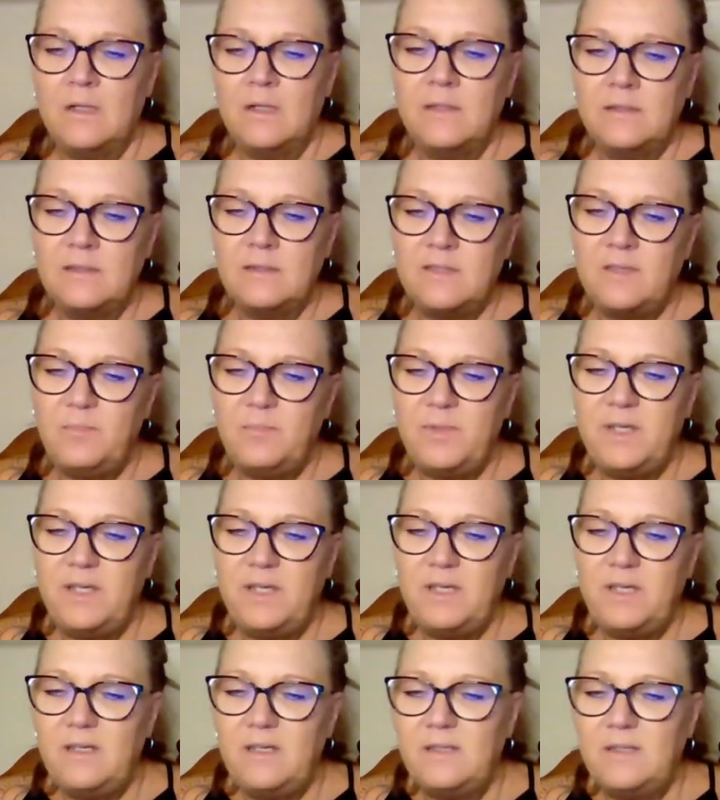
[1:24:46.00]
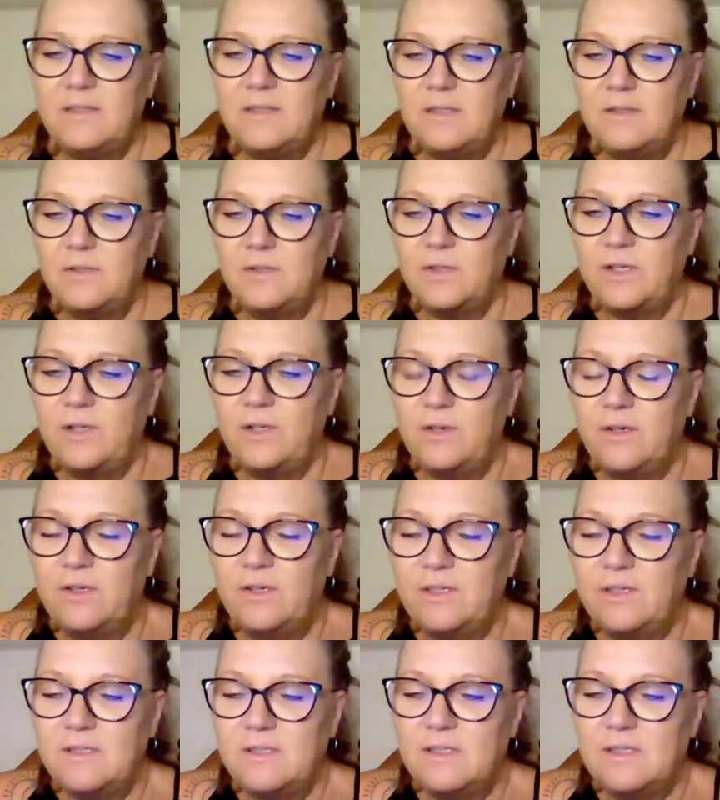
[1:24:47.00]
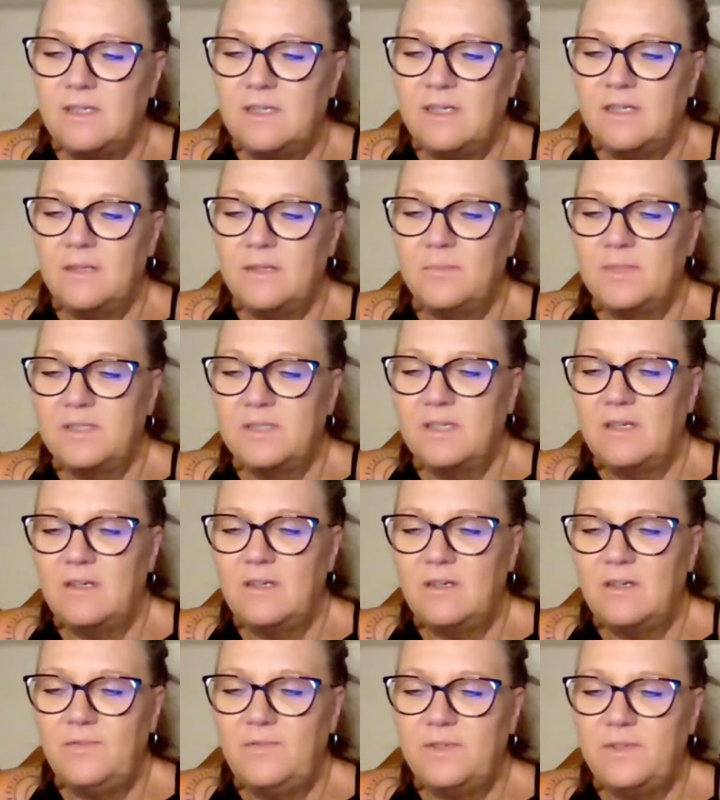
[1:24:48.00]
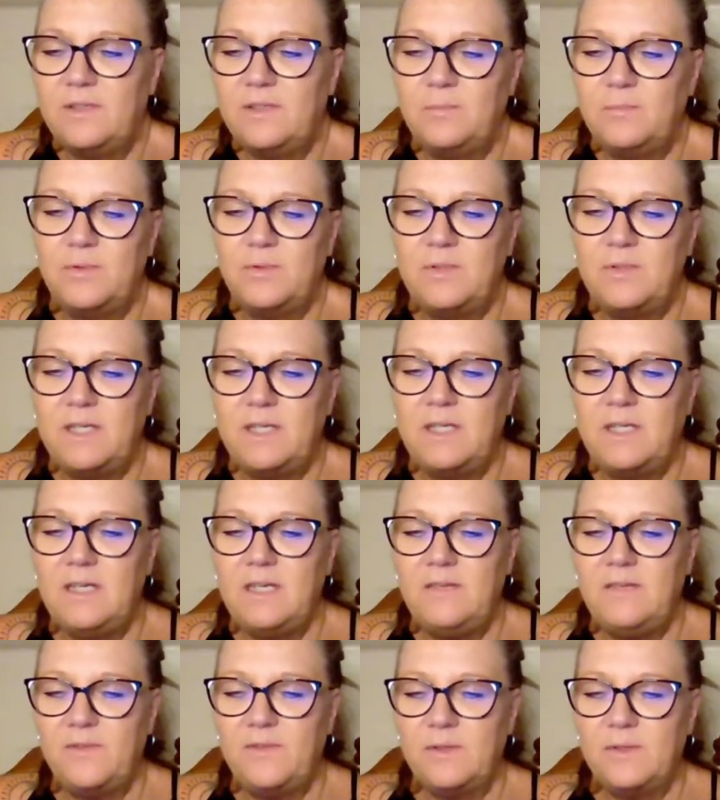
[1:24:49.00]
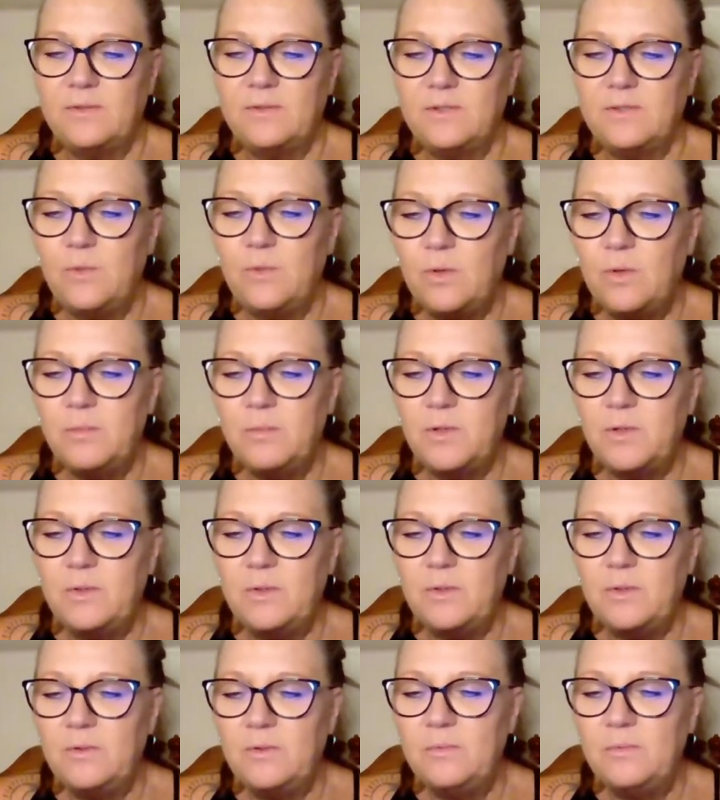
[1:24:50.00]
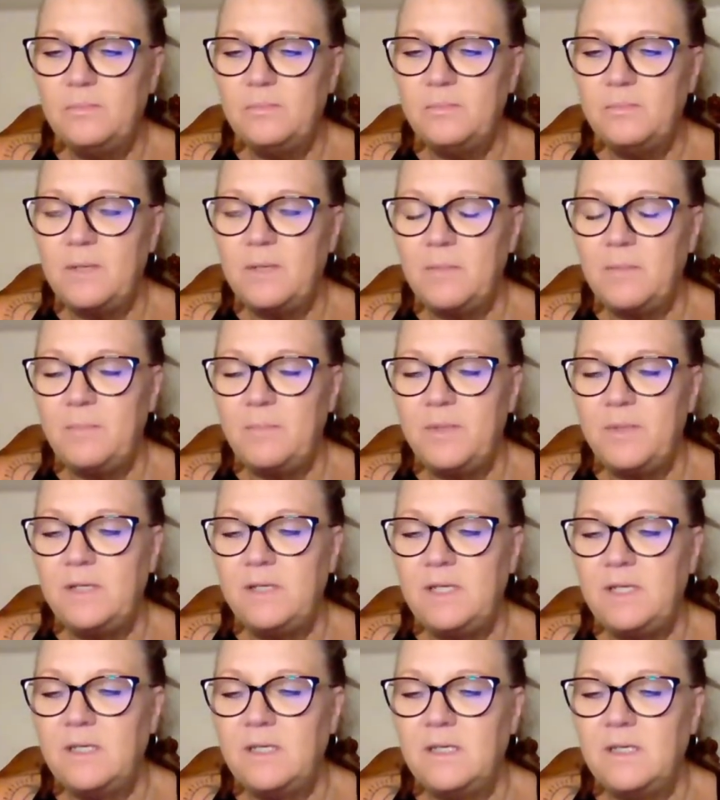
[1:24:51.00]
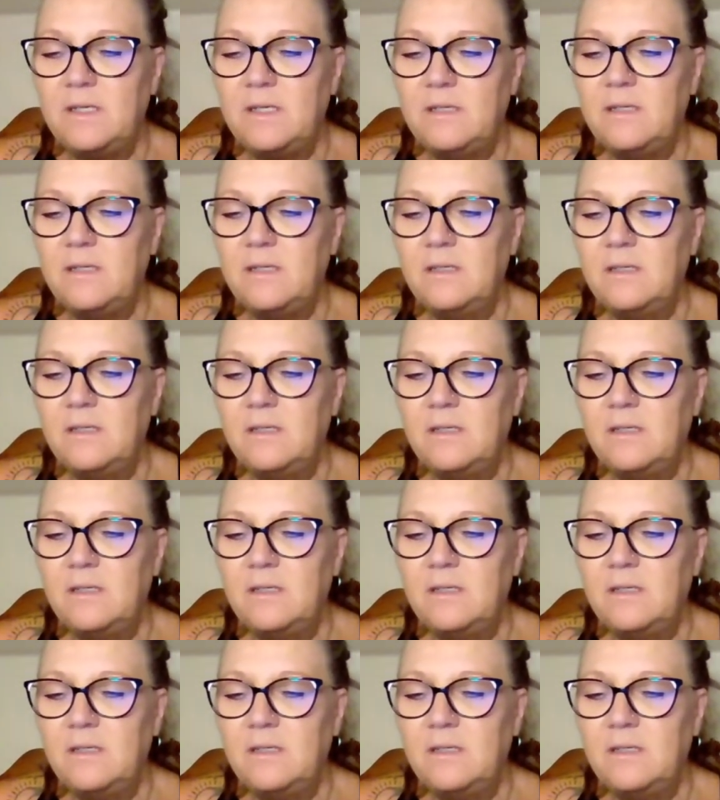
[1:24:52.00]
CP's insecure, doesn't like himself, and to bully, he feels normal. But in my opinion,